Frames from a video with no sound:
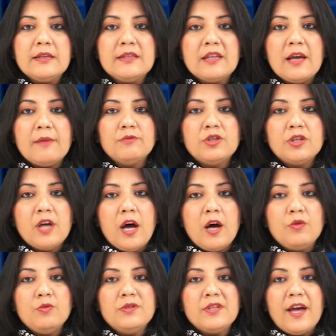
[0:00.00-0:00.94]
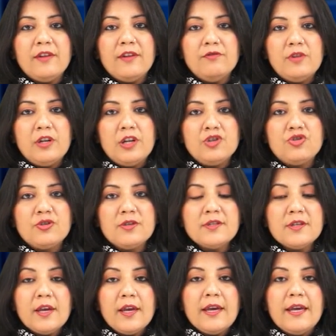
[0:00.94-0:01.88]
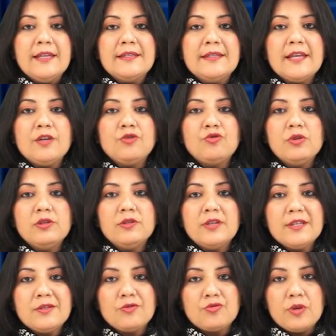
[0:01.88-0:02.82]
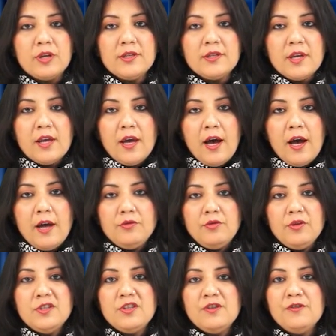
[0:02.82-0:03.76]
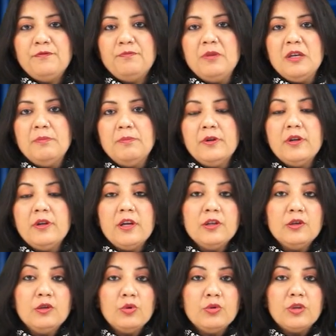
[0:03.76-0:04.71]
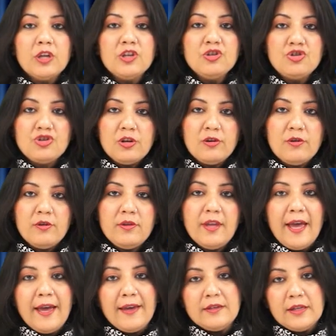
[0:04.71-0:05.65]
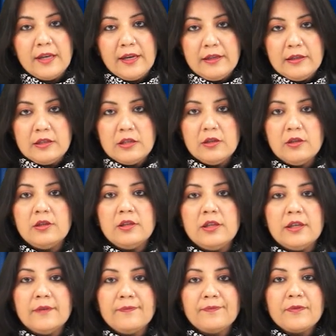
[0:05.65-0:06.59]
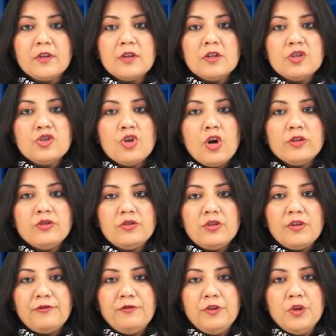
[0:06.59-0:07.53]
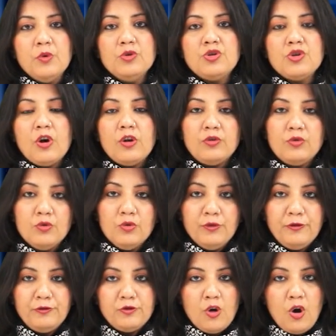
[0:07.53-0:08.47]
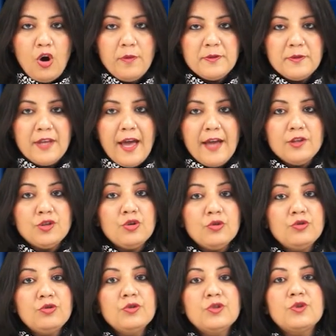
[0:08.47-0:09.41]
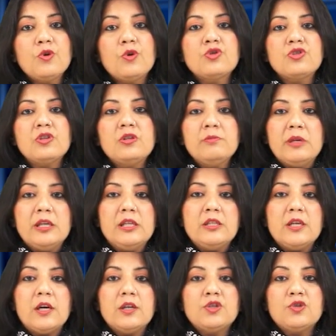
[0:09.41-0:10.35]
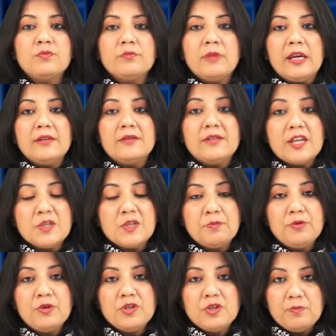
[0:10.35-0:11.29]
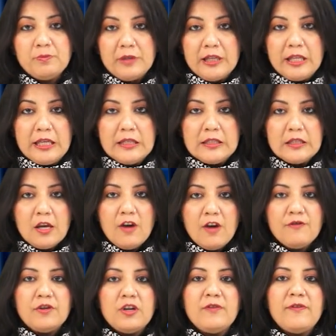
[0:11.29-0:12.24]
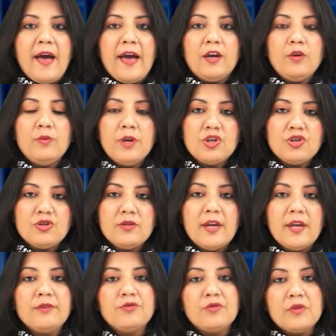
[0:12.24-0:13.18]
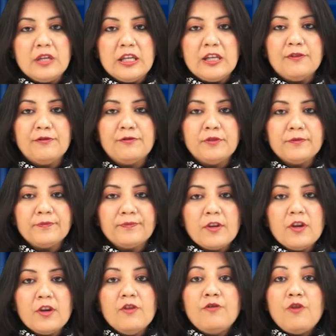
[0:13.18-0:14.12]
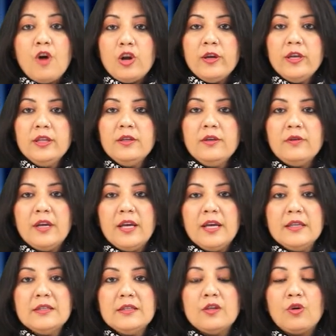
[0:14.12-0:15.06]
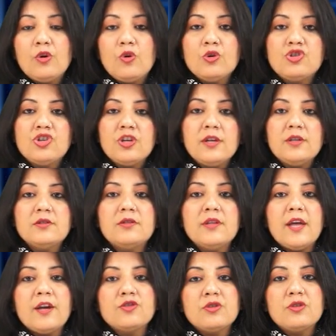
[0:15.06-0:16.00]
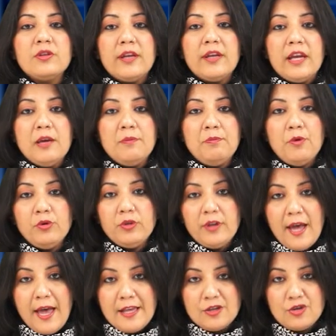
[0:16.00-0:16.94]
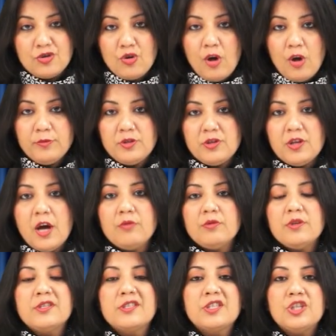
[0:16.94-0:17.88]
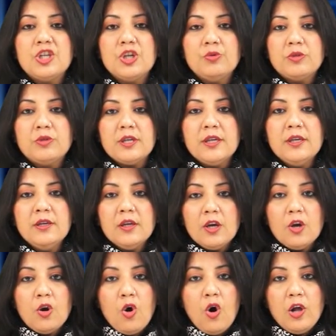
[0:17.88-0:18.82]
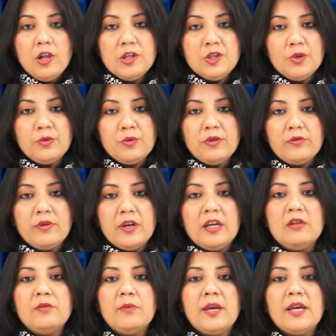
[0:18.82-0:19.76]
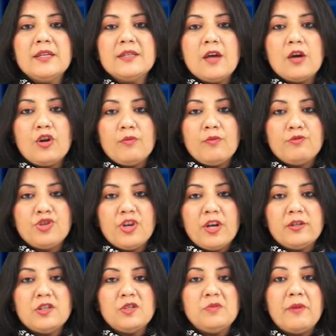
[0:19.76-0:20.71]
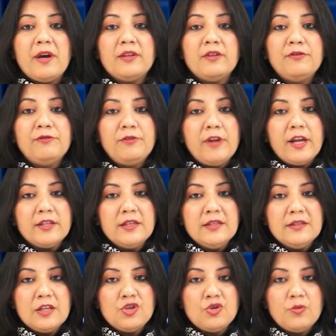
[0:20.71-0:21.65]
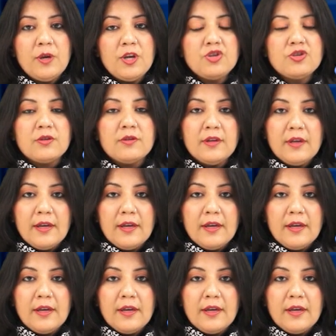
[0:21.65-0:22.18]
some towns and villages in central districts. Hundreds of people, including children and elderly, sought refuge on rooftops and took to social media to make desperate pleas for evacuation and relief. Following the rains, the Kochi International Airport has dropped down its duty. Also, the railways are objected by the flooding situation,